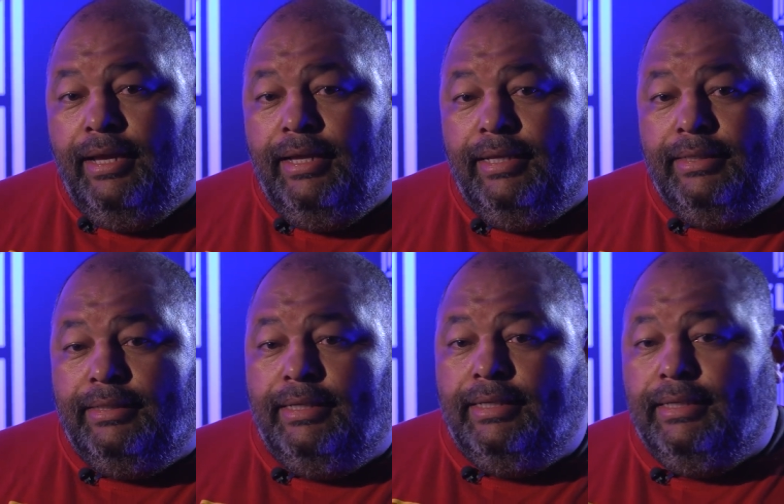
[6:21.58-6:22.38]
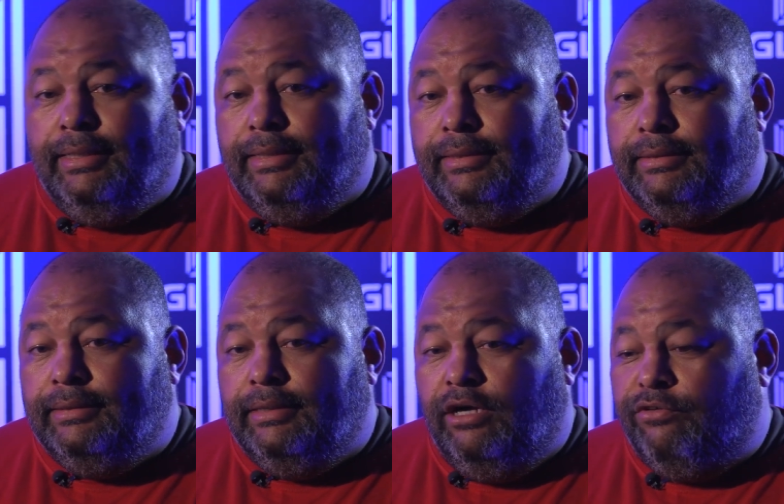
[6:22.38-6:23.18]
And then
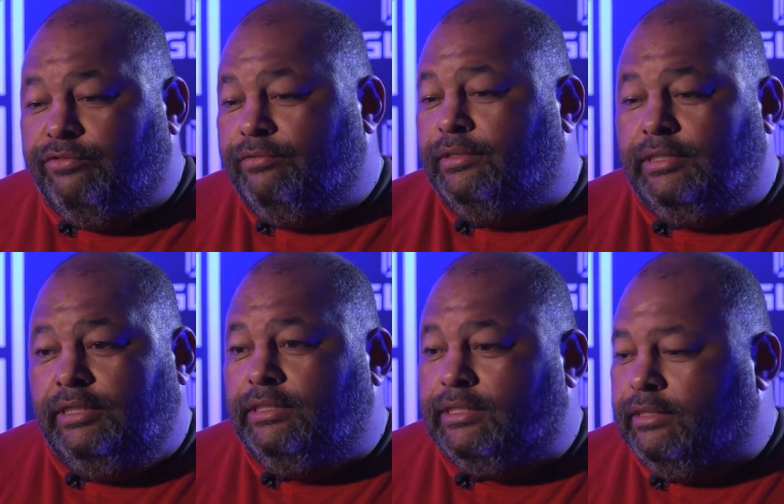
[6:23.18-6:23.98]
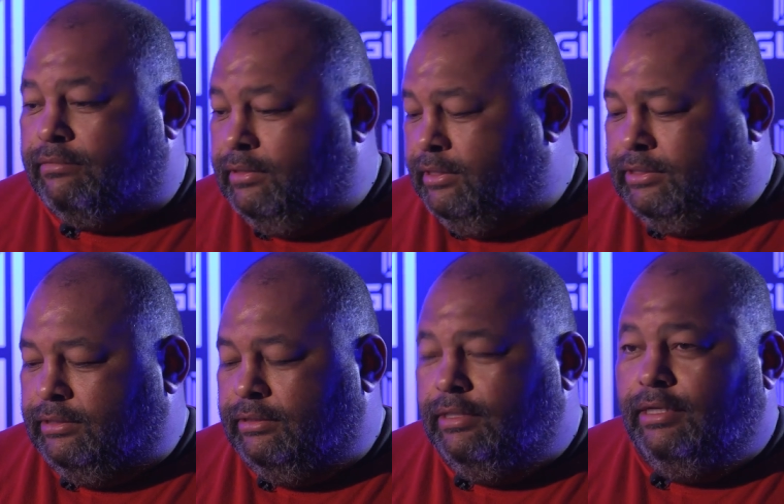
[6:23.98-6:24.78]
afterwards he said, well,
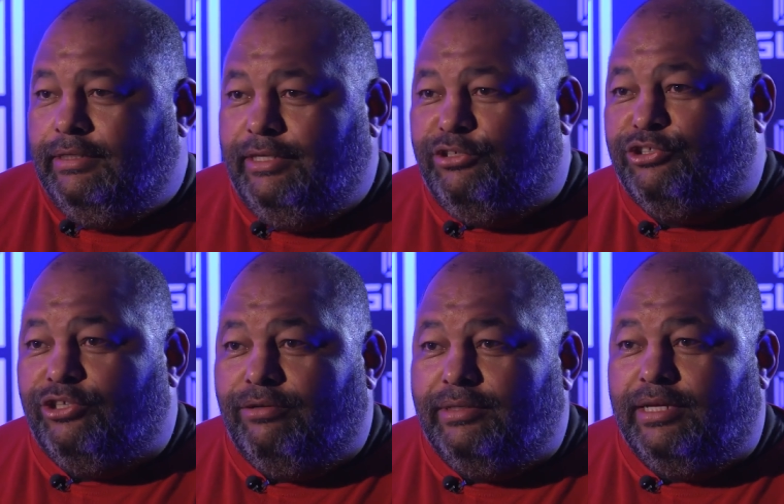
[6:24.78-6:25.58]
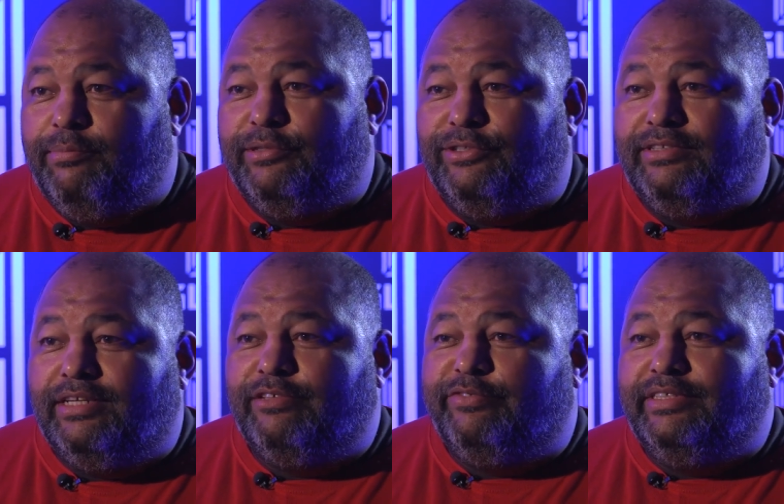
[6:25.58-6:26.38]
listen, did you saw what happened on
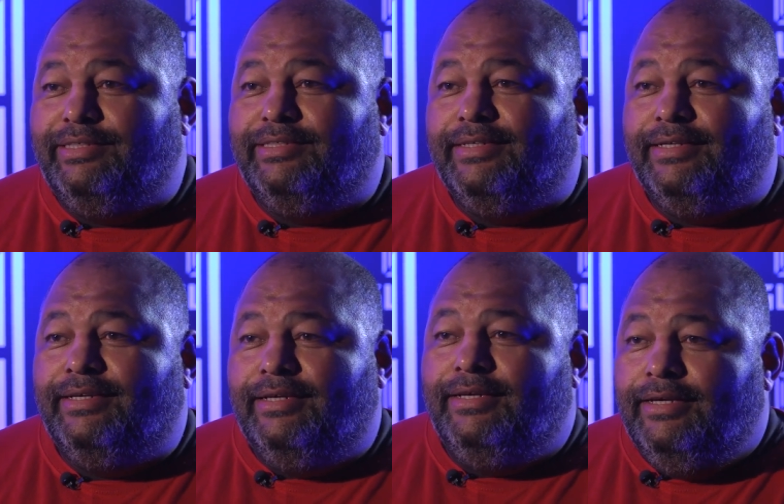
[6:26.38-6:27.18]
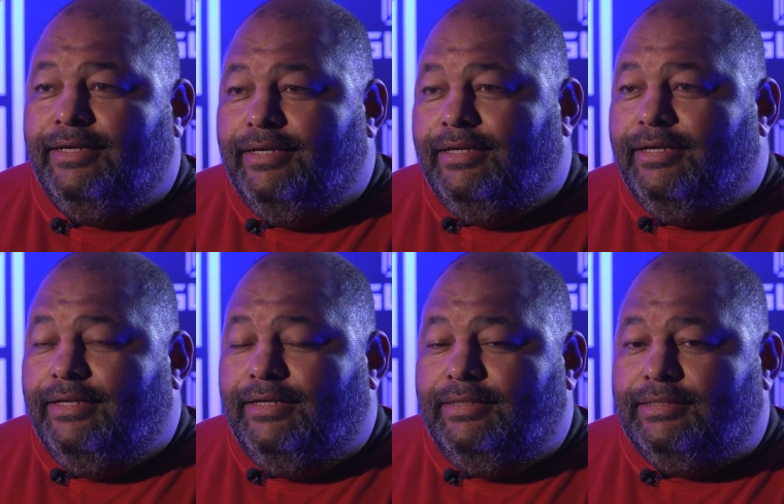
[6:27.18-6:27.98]
television?
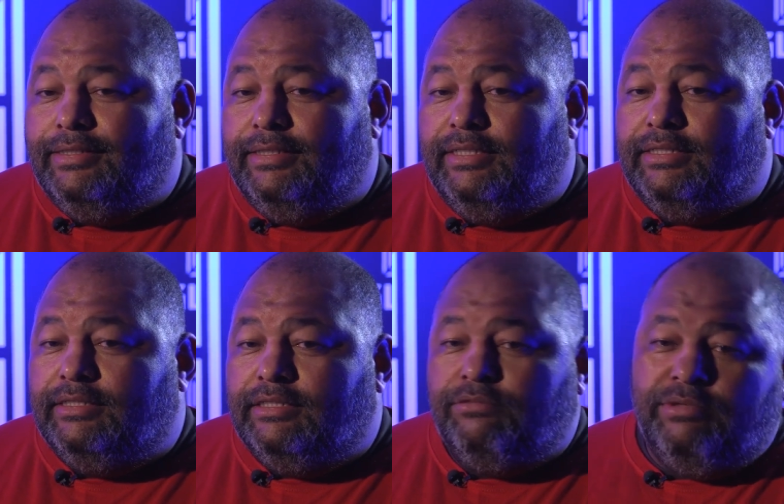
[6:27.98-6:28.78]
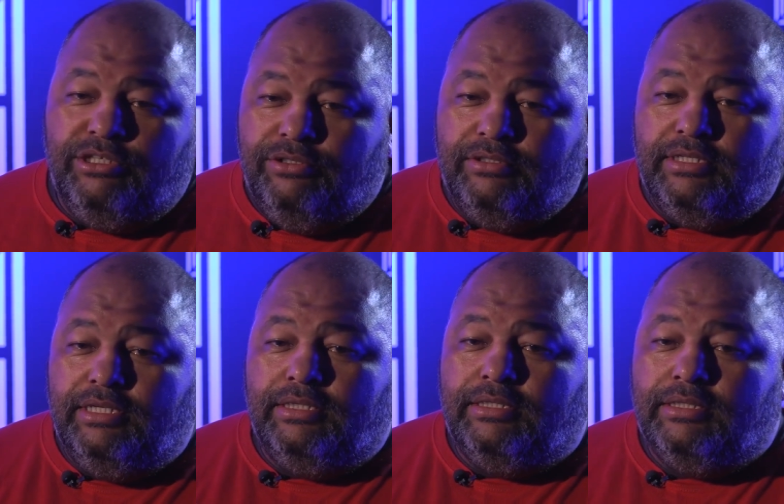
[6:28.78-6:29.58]
I said, yes. I said, what do you think?